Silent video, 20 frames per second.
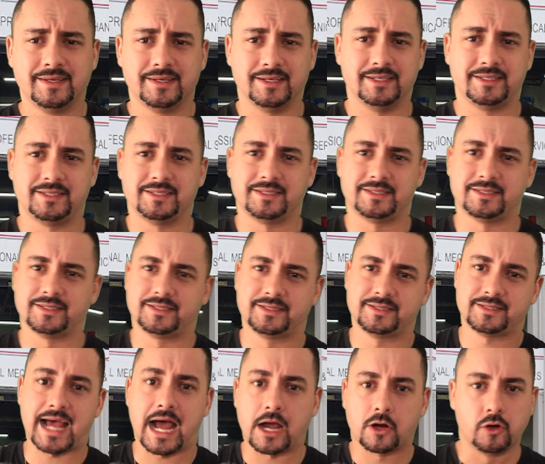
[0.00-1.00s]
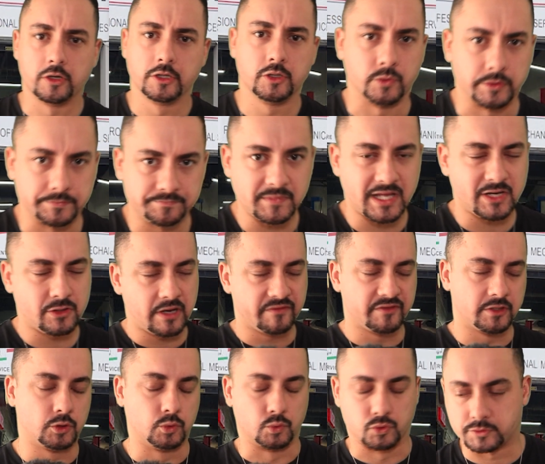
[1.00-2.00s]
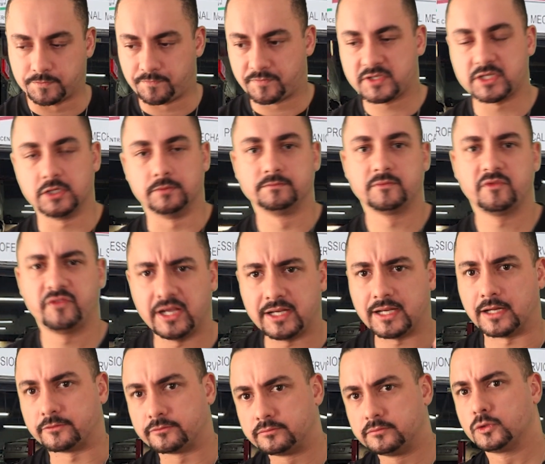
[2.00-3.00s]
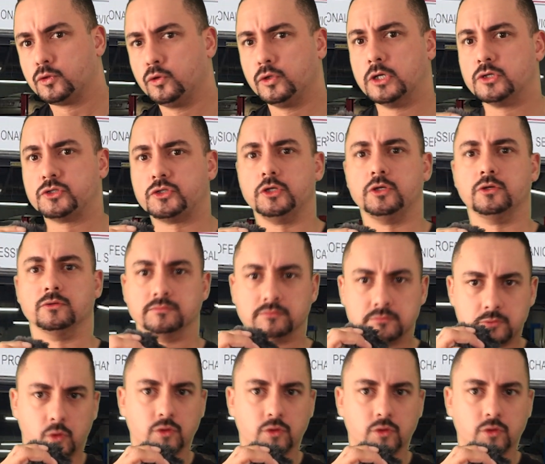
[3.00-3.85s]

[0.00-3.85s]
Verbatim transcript: It's it's it's I can't do it. I don't have the tools. So fair enough. Kudos to you.